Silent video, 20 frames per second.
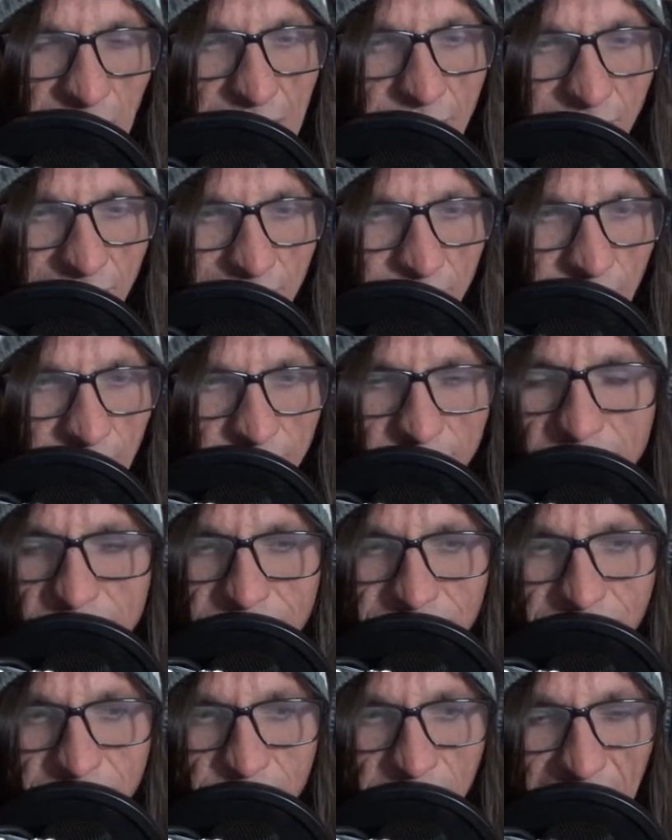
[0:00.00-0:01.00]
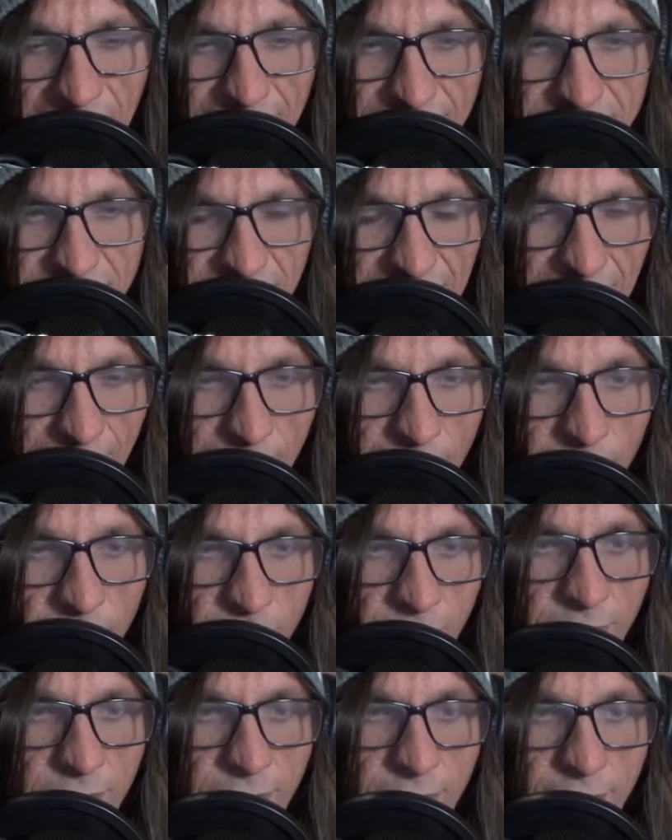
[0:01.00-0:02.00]
grandmother, she's passed now.
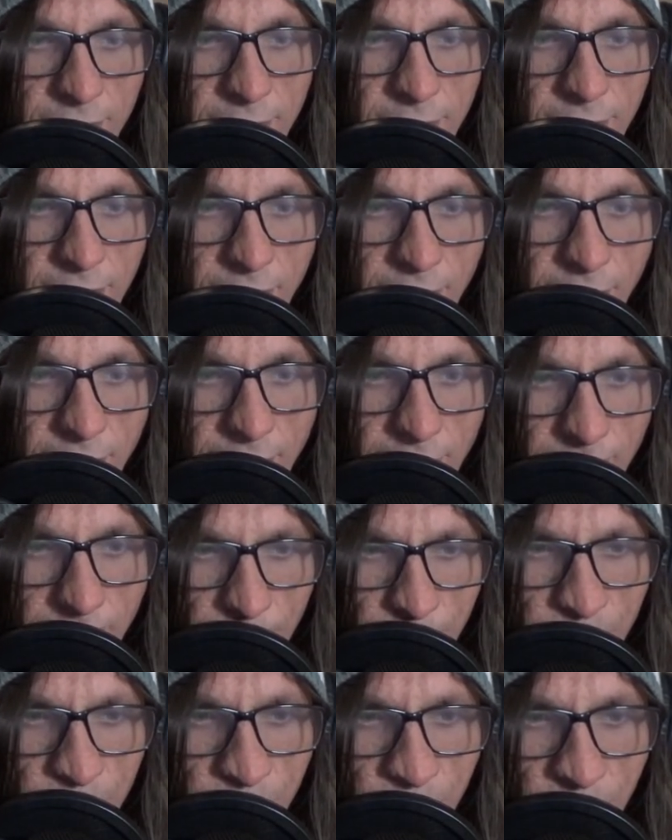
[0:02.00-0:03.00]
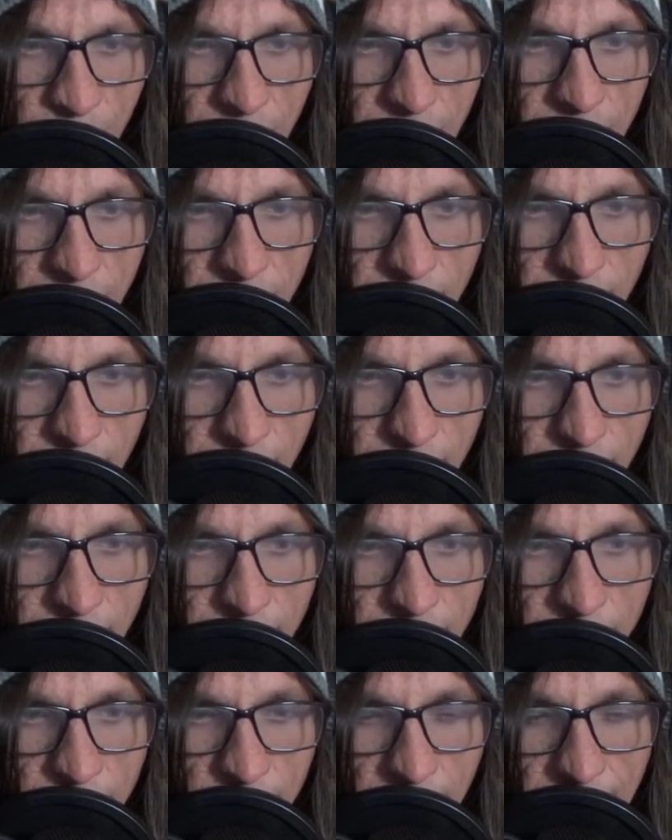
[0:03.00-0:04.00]
Um, uh,
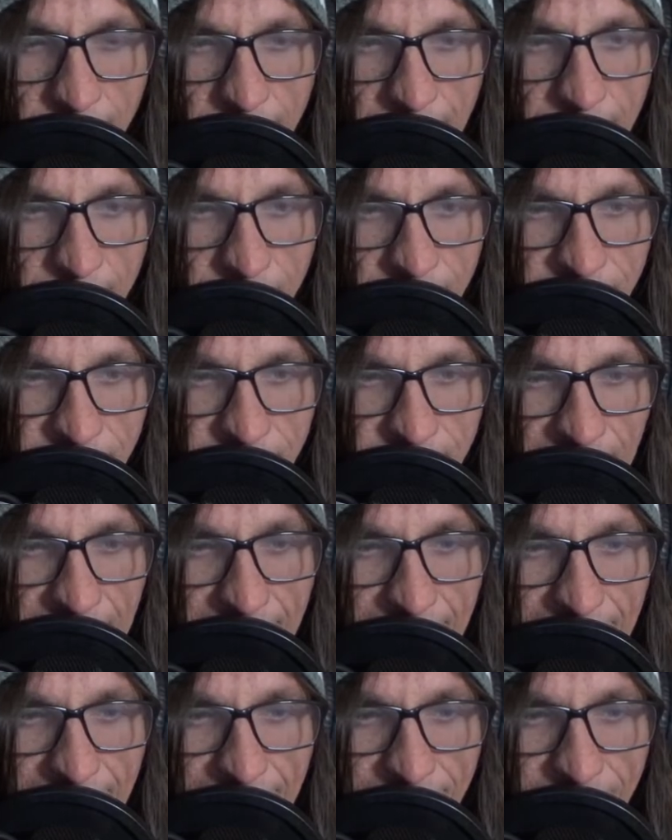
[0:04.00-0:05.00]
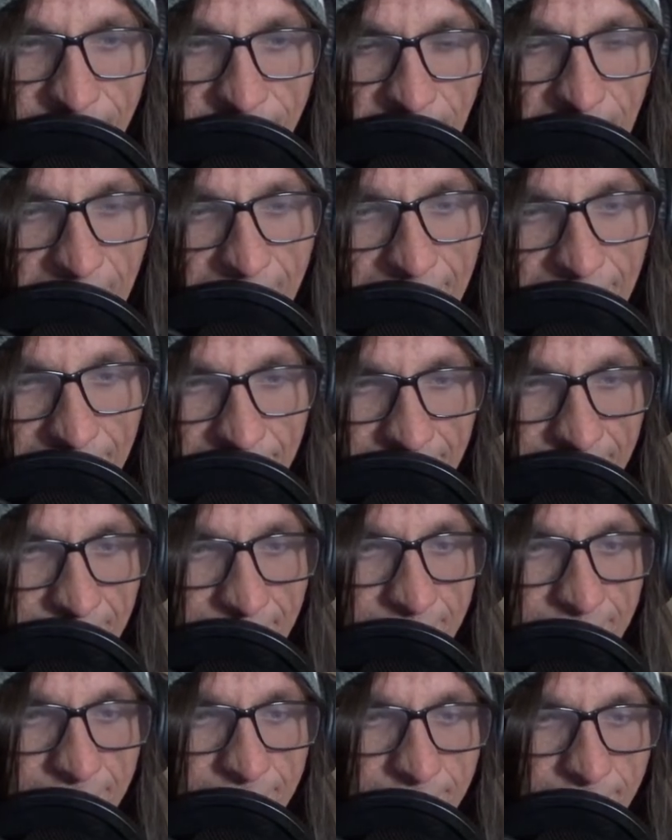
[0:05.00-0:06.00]
but my grandma Vi, Vi
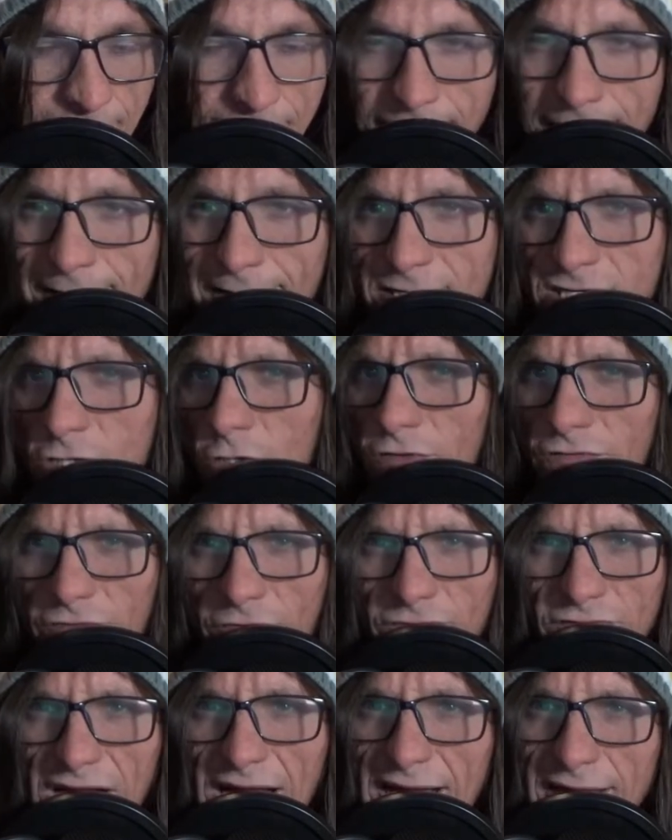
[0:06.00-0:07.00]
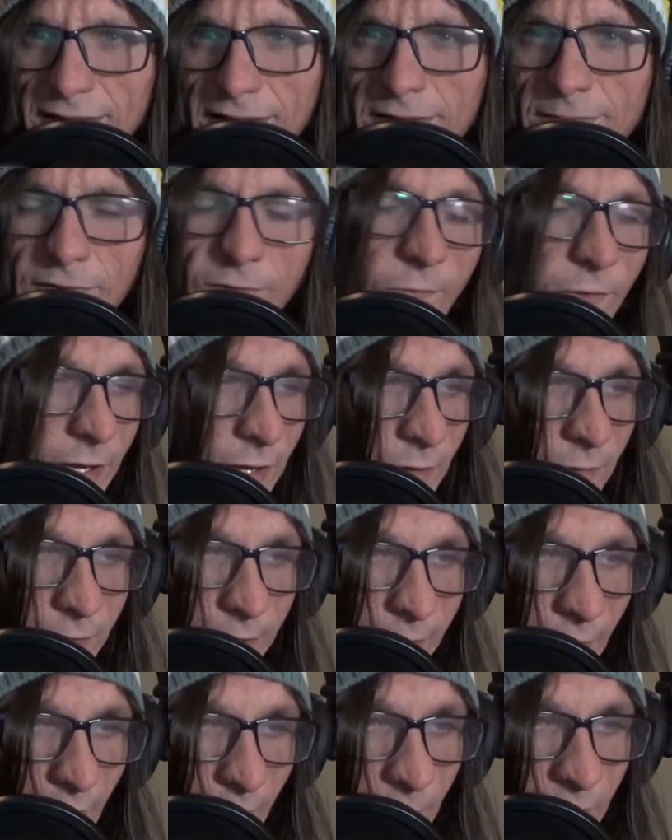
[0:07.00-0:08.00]
uh, short for Violet, but we call her
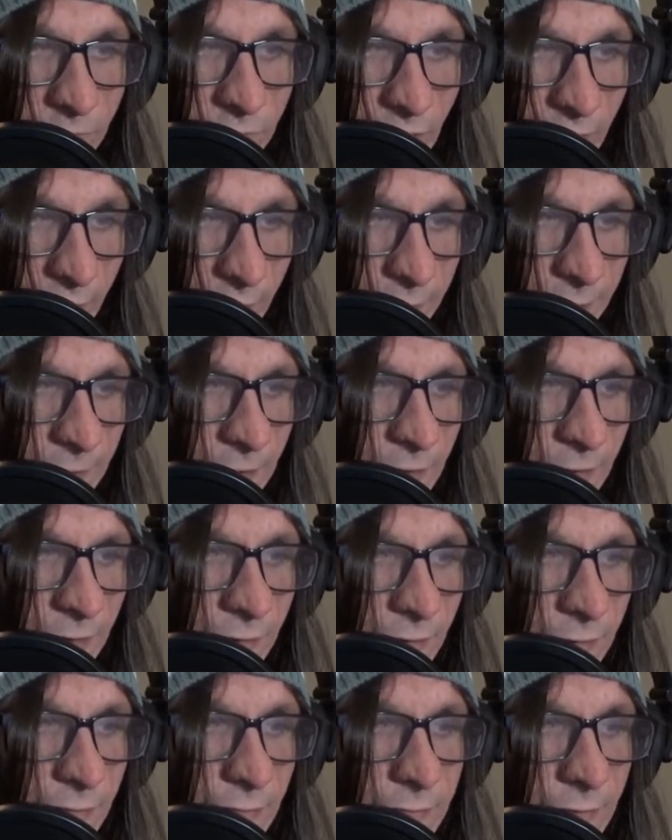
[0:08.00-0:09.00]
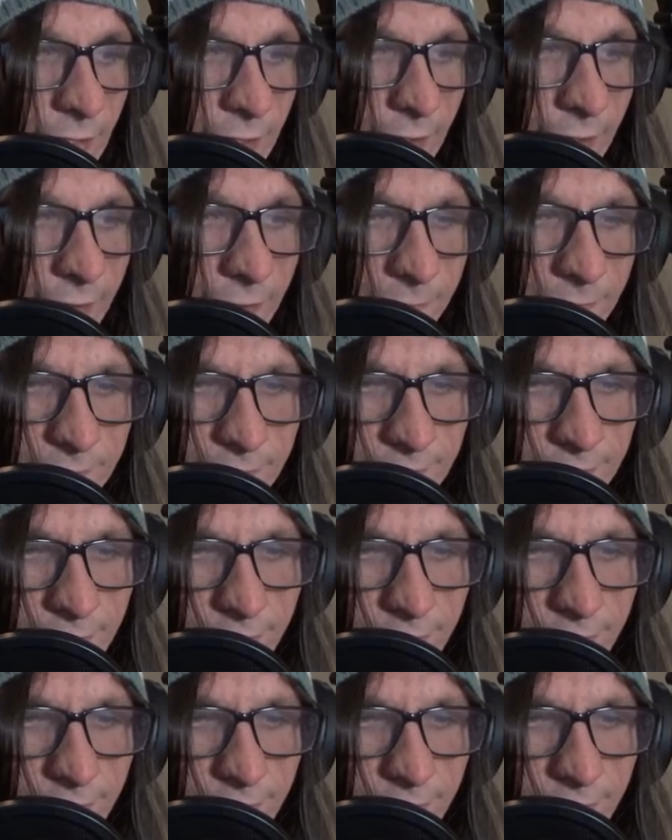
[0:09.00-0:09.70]
Grandma Vi. Um,